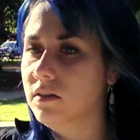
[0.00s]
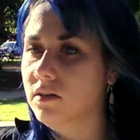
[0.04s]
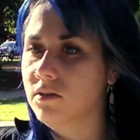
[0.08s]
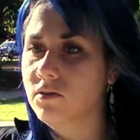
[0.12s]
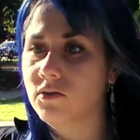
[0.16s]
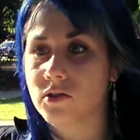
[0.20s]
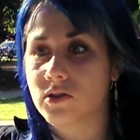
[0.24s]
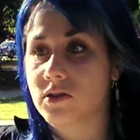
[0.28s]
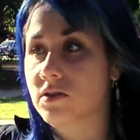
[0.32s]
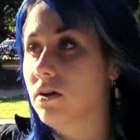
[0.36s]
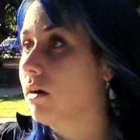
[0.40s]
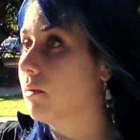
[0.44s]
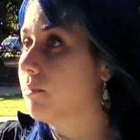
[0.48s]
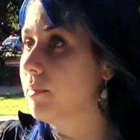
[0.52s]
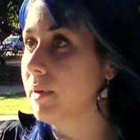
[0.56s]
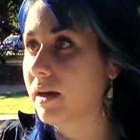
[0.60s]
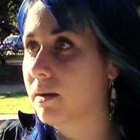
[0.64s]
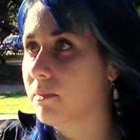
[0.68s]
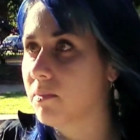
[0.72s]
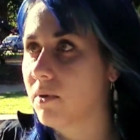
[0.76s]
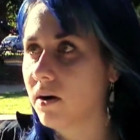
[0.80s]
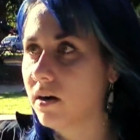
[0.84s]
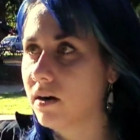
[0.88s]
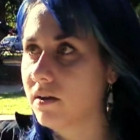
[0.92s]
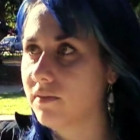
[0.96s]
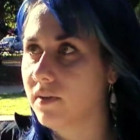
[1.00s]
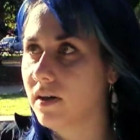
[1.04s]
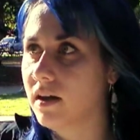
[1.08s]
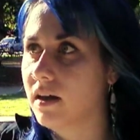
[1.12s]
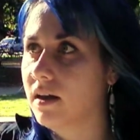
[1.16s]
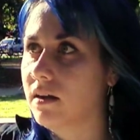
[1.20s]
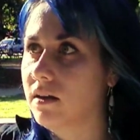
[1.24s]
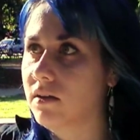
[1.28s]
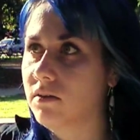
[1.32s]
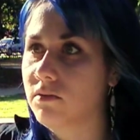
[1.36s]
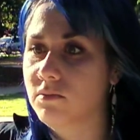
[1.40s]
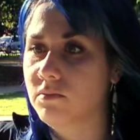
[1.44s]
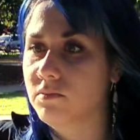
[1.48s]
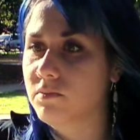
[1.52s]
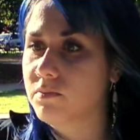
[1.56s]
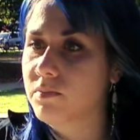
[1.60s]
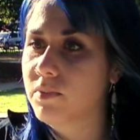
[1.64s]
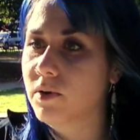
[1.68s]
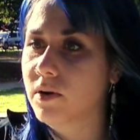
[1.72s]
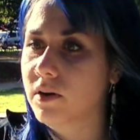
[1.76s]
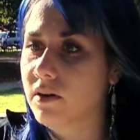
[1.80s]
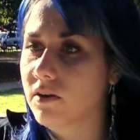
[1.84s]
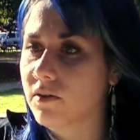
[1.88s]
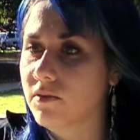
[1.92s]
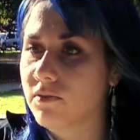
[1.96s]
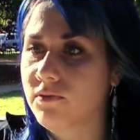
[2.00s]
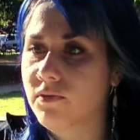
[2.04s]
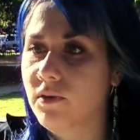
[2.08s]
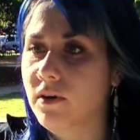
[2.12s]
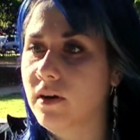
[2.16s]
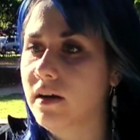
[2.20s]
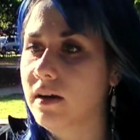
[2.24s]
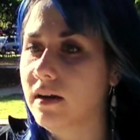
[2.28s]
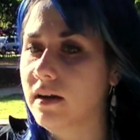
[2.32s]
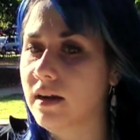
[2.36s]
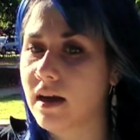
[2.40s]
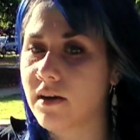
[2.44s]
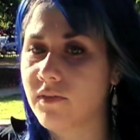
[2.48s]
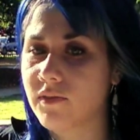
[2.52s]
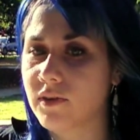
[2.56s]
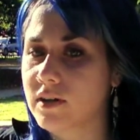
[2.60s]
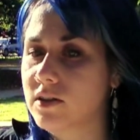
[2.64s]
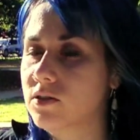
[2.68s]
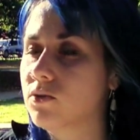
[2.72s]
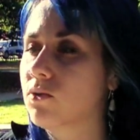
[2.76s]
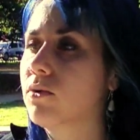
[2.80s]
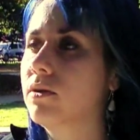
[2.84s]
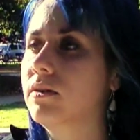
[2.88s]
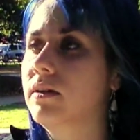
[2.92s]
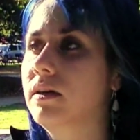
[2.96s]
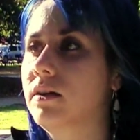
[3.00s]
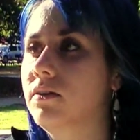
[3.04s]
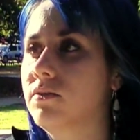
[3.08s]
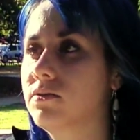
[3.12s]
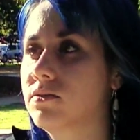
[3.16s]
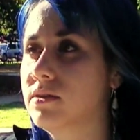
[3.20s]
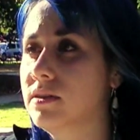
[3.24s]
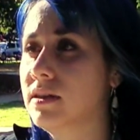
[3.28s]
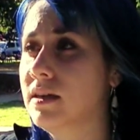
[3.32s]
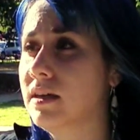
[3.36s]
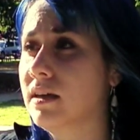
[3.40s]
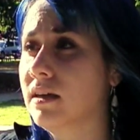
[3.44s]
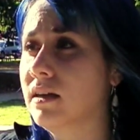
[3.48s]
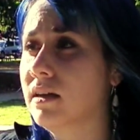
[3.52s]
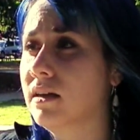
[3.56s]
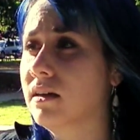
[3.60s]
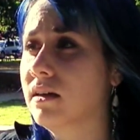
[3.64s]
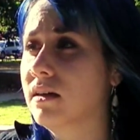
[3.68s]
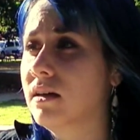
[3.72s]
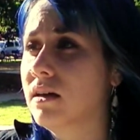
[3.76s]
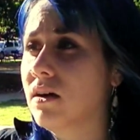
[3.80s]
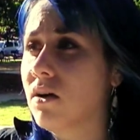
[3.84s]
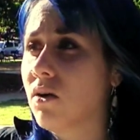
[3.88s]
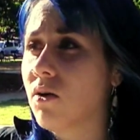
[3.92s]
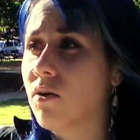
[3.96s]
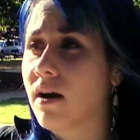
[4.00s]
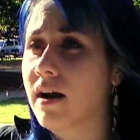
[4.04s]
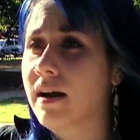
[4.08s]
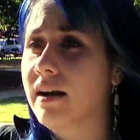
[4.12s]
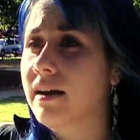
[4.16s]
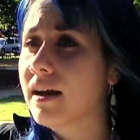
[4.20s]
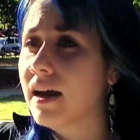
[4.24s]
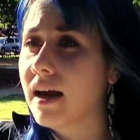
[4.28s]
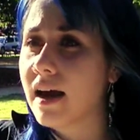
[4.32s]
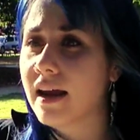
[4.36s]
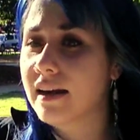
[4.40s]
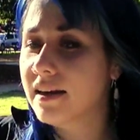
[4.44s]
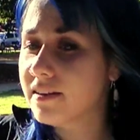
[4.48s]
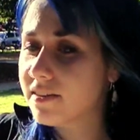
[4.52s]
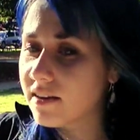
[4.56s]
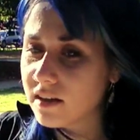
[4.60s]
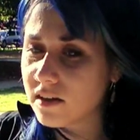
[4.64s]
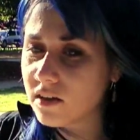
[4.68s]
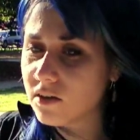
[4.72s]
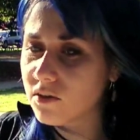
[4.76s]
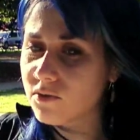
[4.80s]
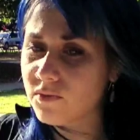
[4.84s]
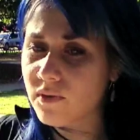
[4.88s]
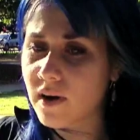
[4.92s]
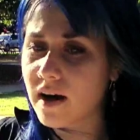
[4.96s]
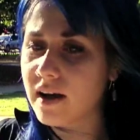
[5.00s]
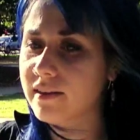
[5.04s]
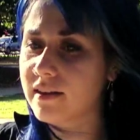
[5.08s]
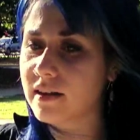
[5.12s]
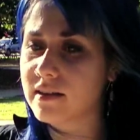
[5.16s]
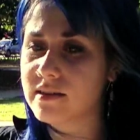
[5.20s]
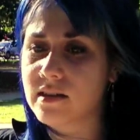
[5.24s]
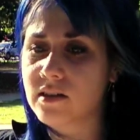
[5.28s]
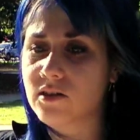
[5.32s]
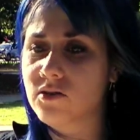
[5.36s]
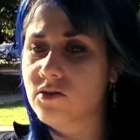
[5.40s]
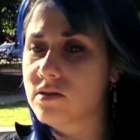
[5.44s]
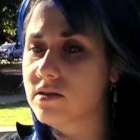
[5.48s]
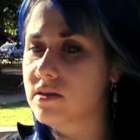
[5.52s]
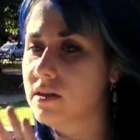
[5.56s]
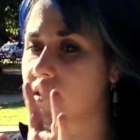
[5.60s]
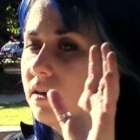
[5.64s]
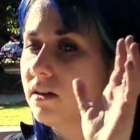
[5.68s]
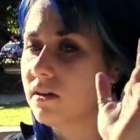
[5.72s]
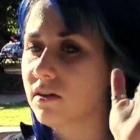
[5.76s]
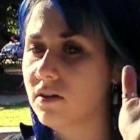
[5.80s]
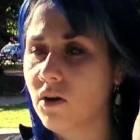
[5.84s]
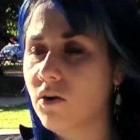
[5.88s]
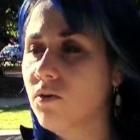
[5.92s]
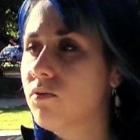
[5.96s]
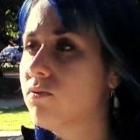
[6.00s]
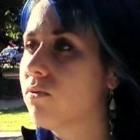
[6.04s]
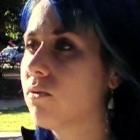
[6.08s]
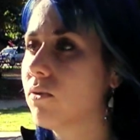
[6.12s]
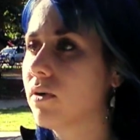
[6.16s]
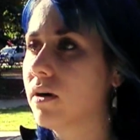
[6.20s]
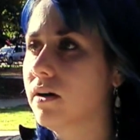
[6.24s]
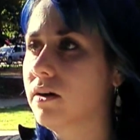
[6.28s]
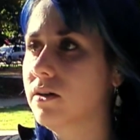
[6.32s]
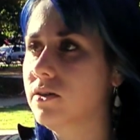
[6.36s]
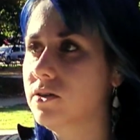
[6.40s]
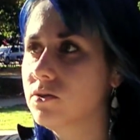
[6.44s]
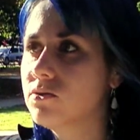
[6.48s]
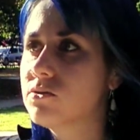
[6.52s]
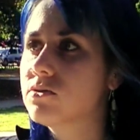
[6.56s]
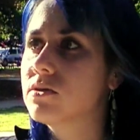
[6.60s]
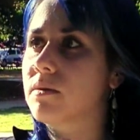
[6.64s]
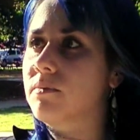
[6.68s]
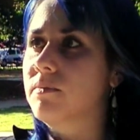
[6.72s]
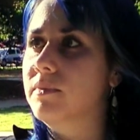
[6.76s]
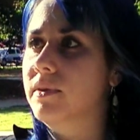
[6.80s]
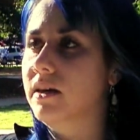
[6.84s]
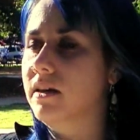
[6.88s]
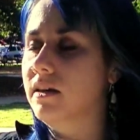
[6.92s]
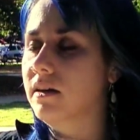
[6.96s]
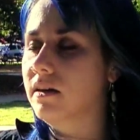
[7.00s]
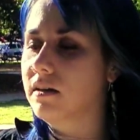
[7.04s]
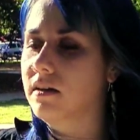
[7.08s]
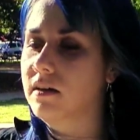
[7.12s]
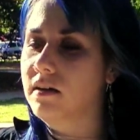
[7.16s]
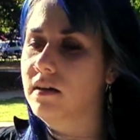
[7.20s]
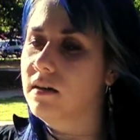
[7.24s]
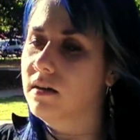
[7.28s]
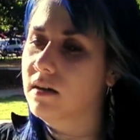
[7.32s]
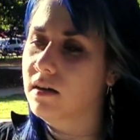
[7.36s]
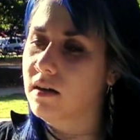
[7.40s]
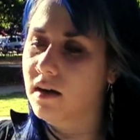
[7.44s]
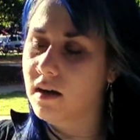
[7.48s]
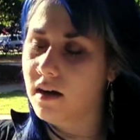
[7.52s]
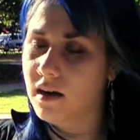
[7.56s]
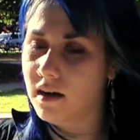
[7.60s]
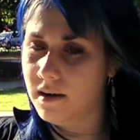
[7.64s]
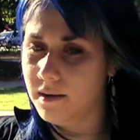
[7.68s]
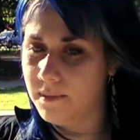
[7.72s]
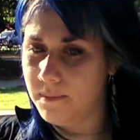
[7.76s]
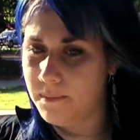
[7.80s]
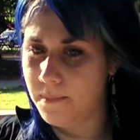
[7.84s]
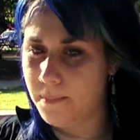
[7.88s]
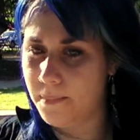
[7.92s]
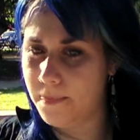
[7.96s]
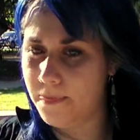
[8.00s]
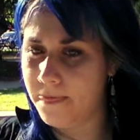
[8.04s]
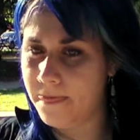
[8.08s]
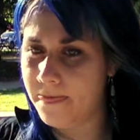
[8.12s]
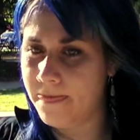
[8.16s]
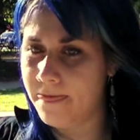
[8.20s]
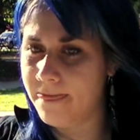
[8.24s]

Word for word: you just start being a part of it and you put your foot in every door that you see or any anything you find that's interesting go for it do something um,